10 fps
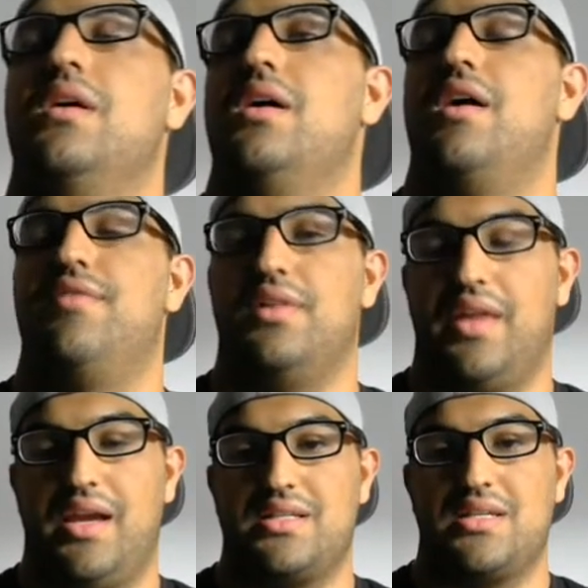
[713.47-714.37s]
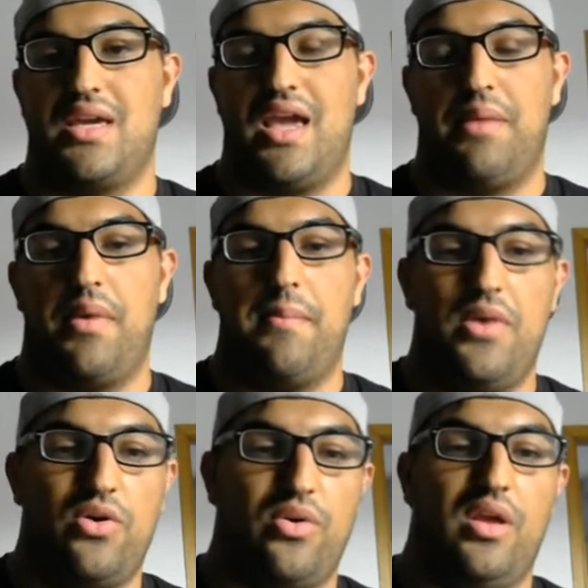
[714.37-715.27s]
of a late game
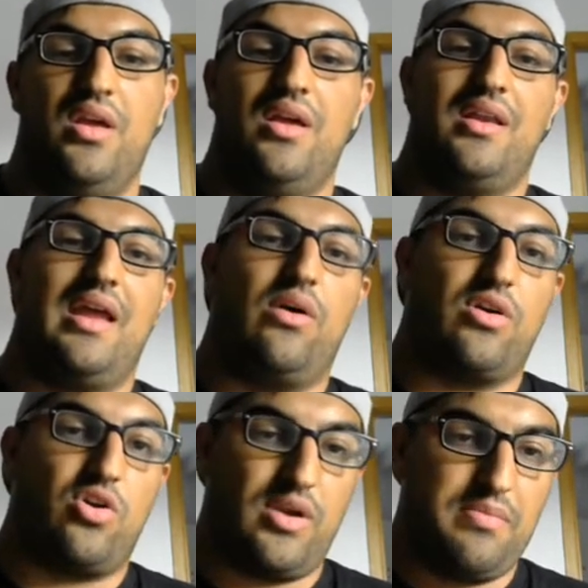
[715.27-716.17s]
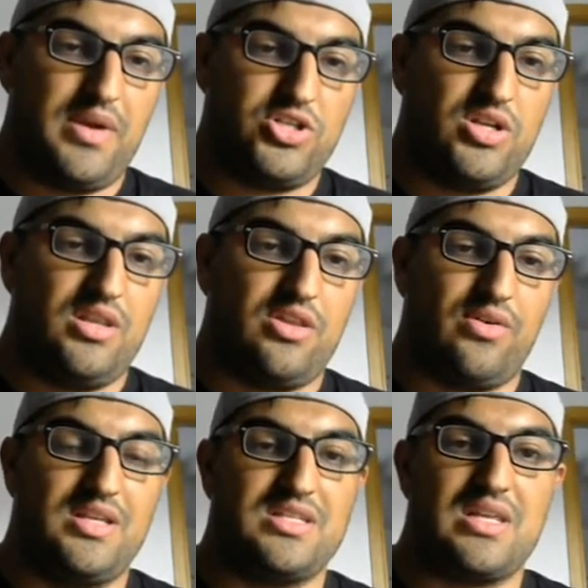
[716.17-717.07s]
mode. Now, a quick mention, there
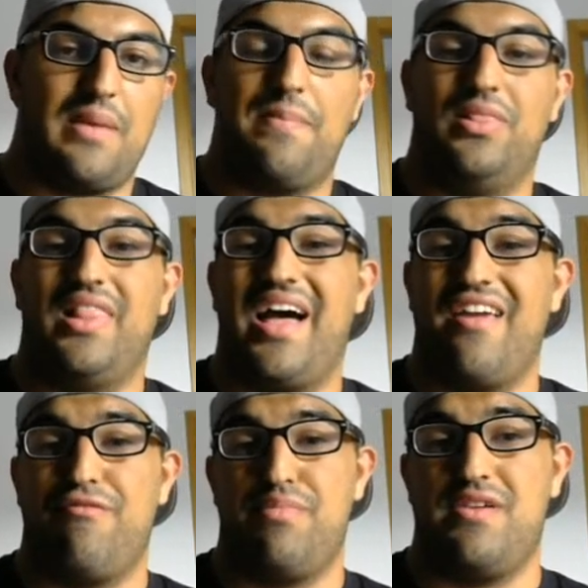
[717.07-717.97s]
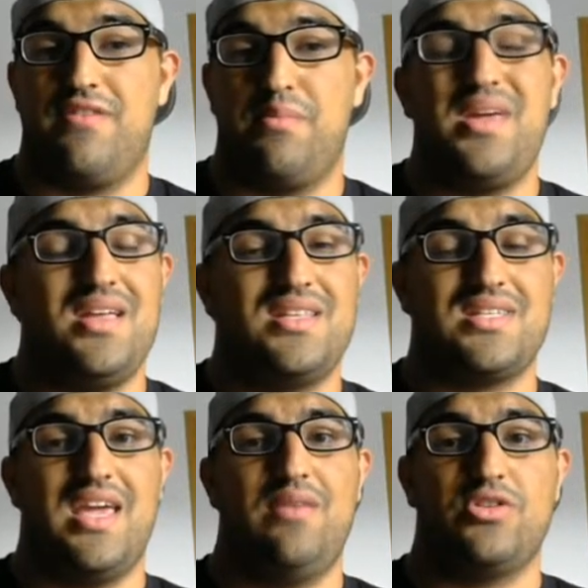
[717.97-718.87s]
is live PvP in this
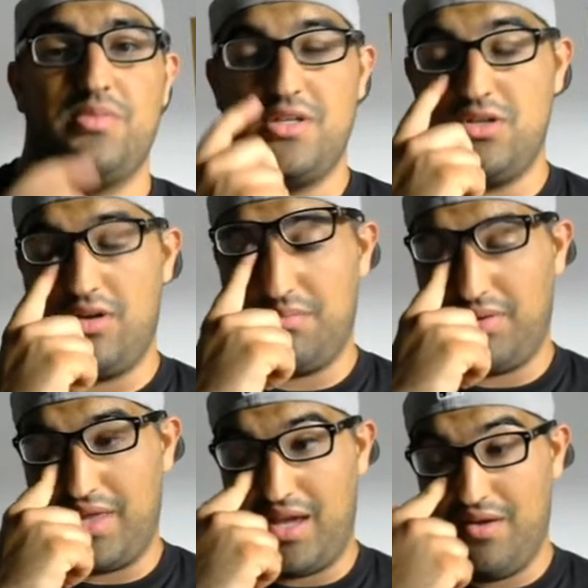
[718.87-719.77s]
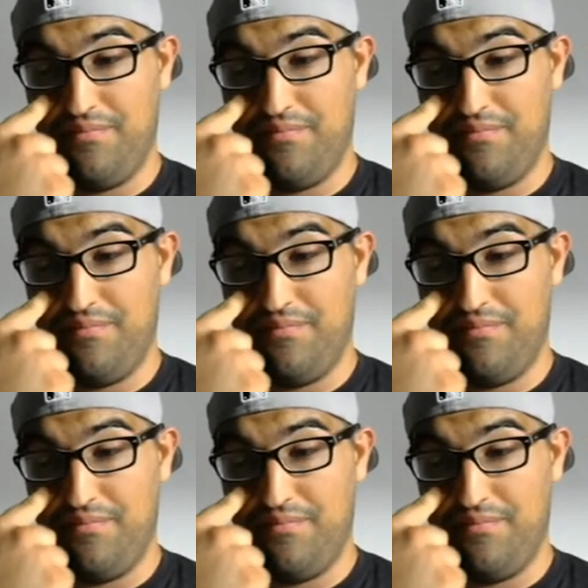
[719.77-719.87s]
game, which means you can play